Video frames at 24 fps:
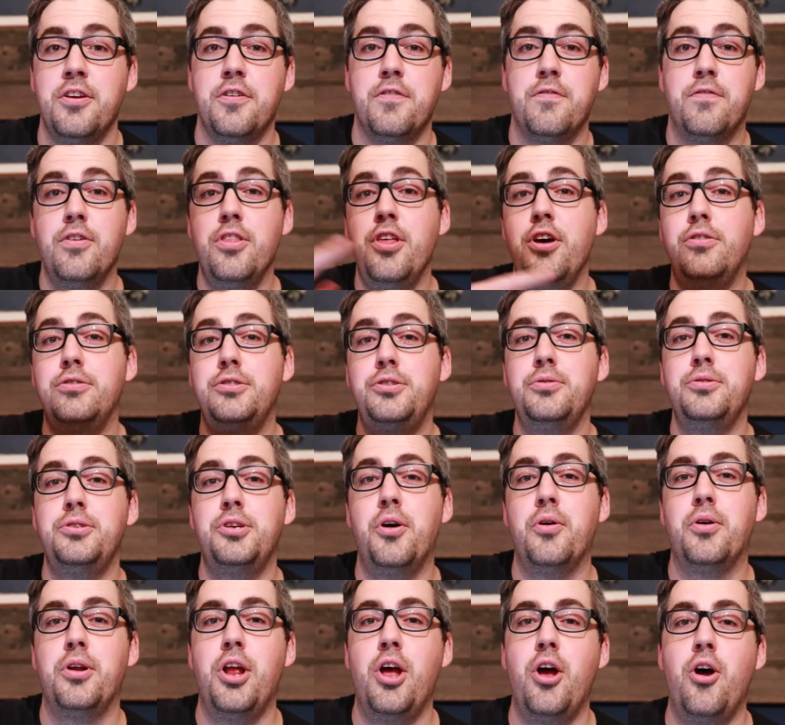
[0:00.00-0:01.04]
For those who
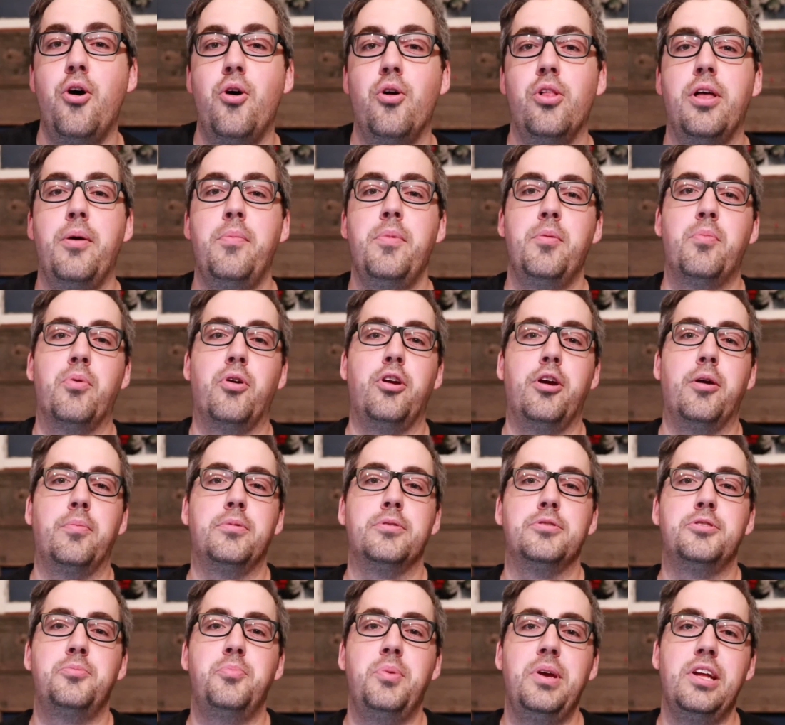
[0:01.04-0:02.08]
don't know, let me bring you up to
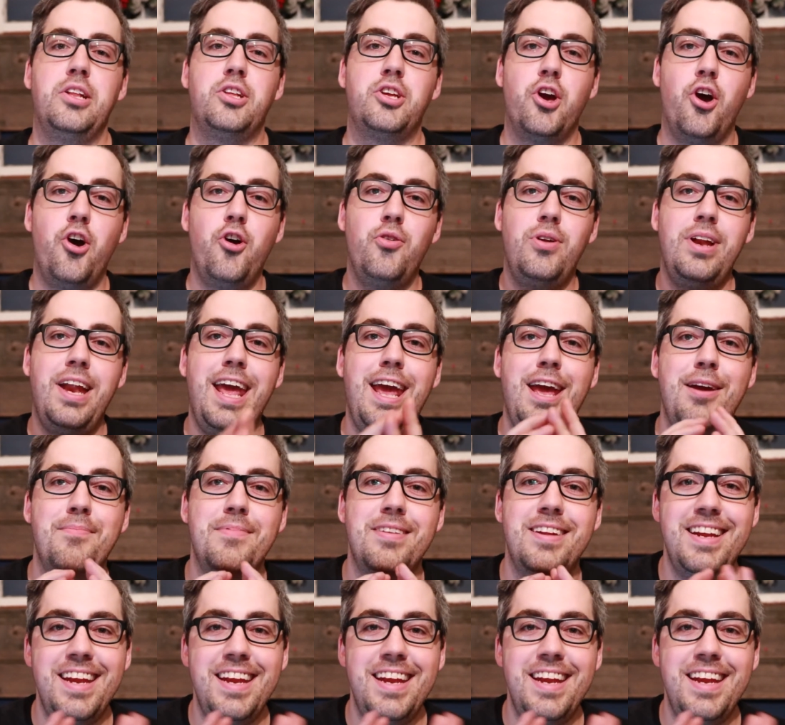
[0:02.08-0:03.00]
speed. Codename